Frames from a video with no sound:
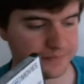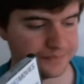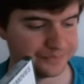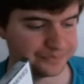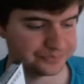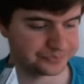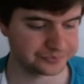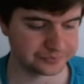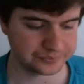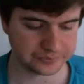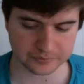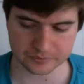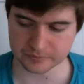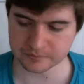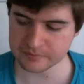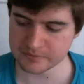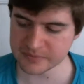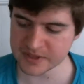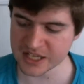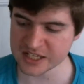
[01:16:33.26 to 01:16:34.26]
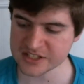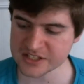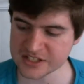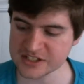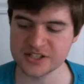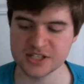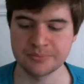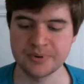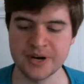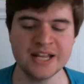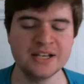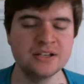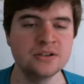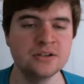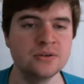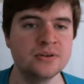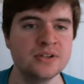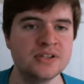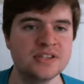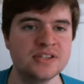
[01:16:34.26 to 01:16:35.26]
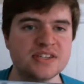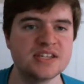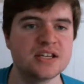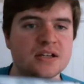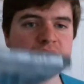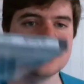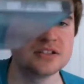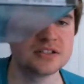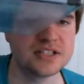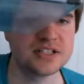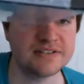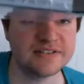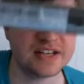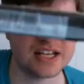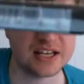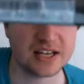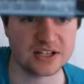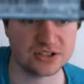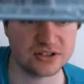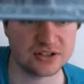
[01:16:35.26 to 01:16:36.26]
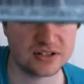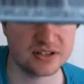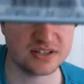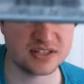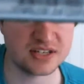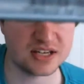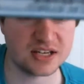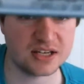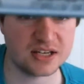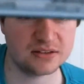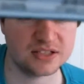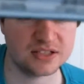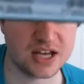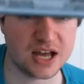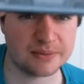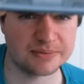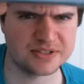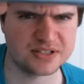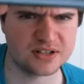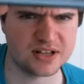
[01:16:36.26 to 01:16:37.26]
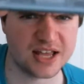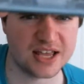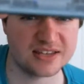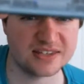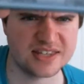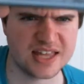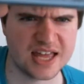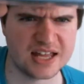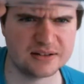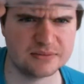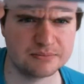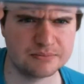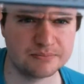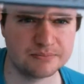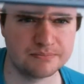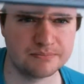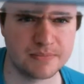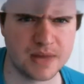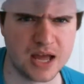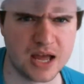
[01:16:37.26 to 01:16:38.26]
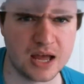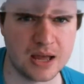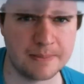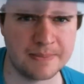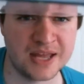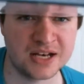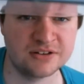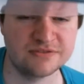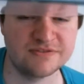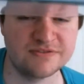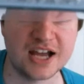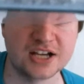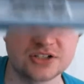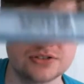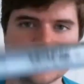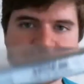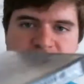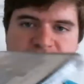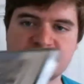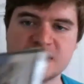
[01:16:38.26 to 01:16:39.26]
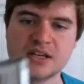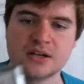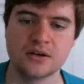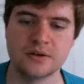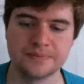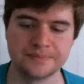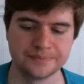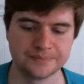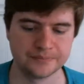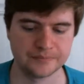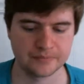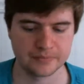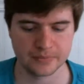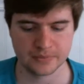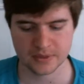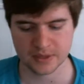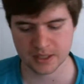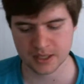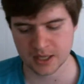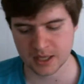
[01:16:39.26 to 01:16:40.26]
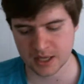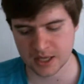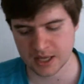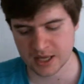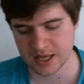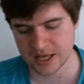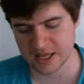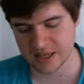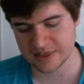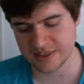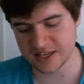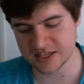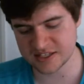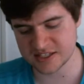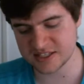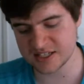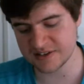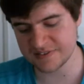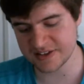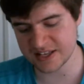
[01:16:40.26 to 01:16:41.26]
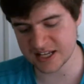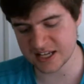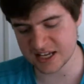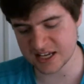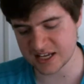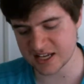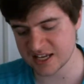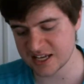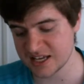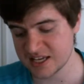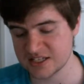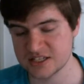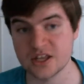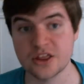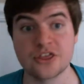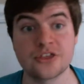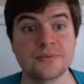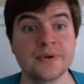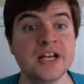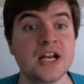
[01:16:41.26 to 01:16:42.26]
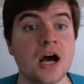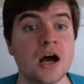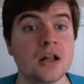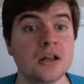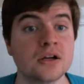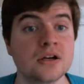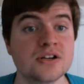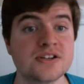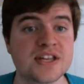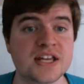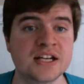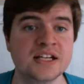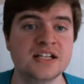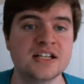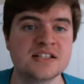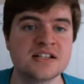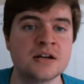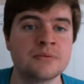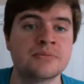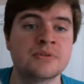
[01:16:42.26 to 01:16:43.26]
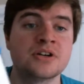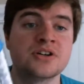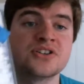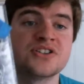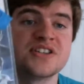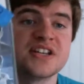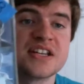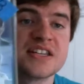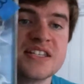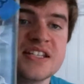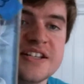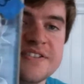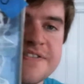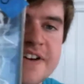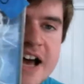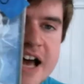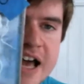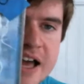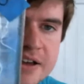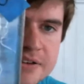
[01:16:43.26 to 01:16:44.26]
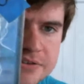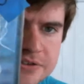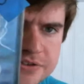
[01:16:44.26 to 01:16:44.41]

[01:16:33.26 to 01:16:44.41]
film. So it's a brand new and sealed DVD. As you can see, the top still has that uh, manufacturer seal. This DVD is $3 and it is number 65.